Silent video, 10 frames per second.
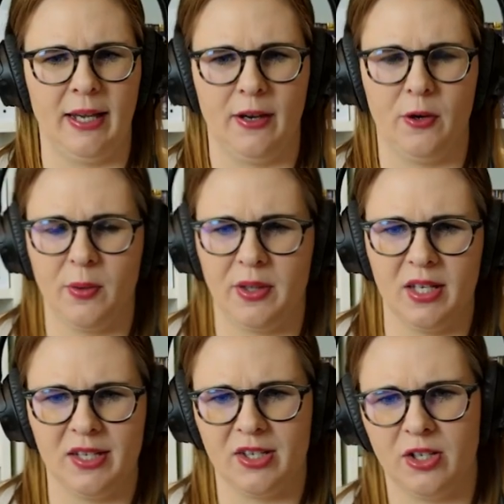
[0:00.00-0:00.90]
Yeah, who were
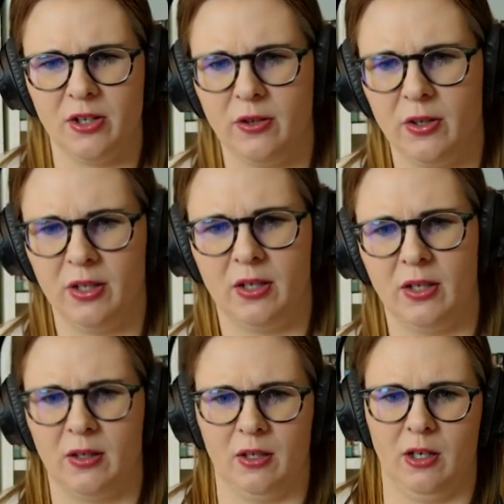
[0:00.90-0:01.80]
these two?
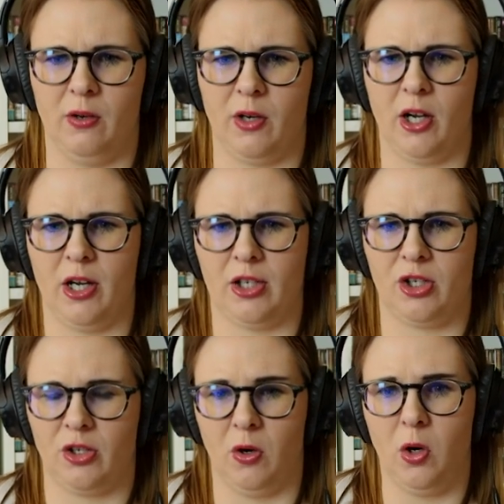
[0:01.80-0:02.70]
Oh
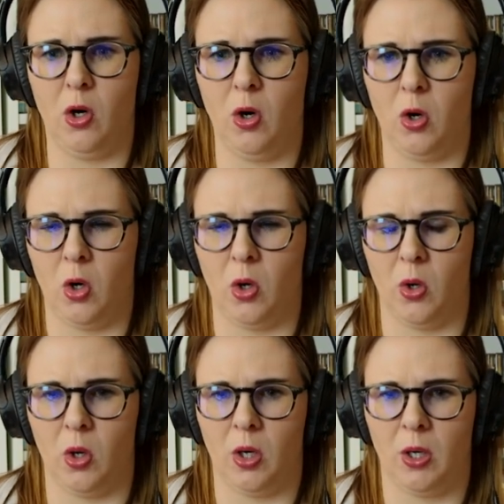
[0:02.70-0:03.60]
gosh. Oh!